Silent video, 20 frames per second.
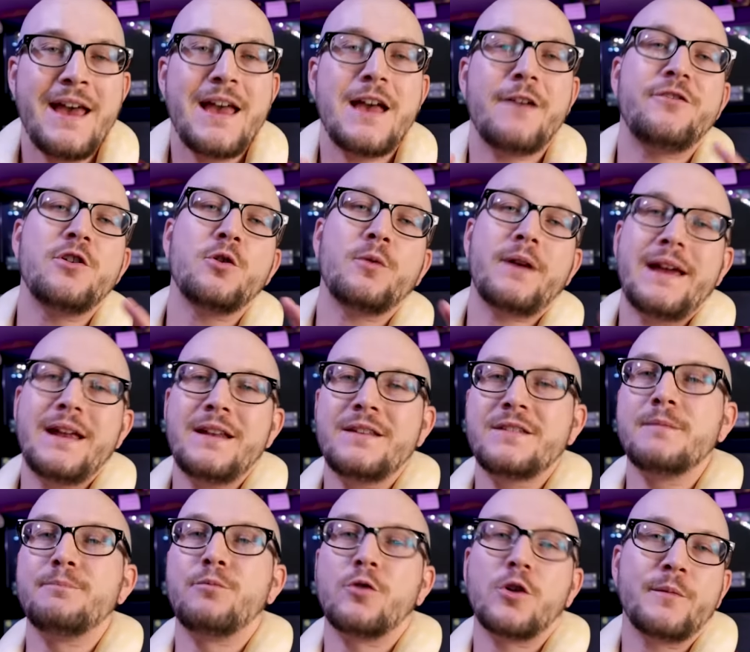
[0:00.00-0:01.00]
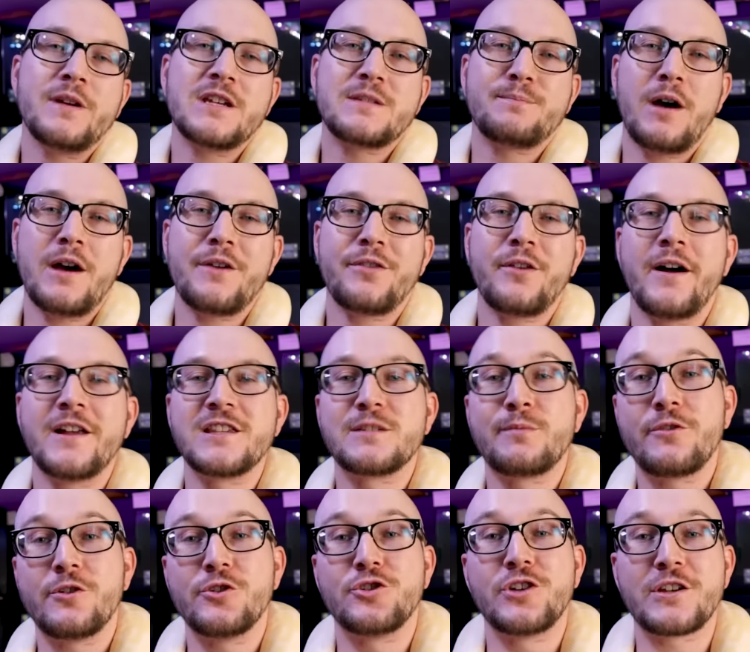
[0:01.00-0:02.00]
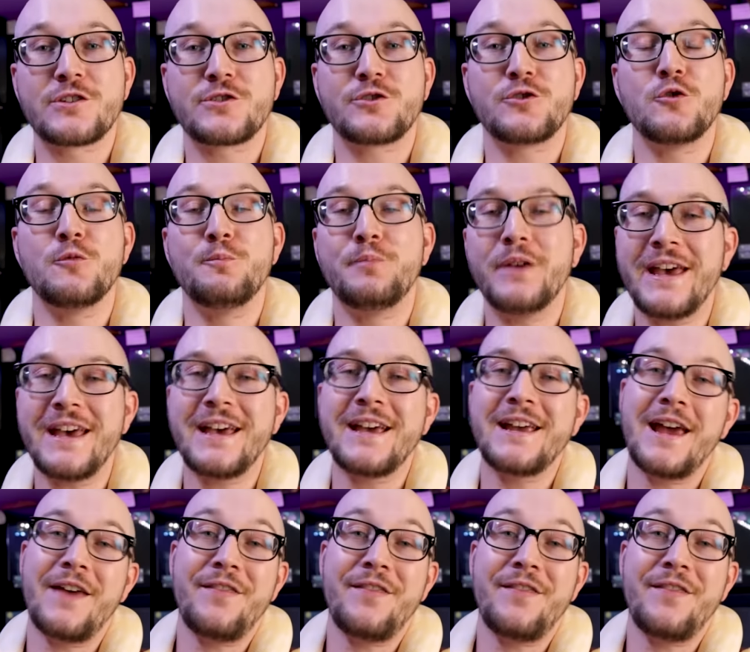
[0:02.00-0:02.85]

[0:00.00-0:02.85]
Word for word: if you're into Burmese pythons but they're just too big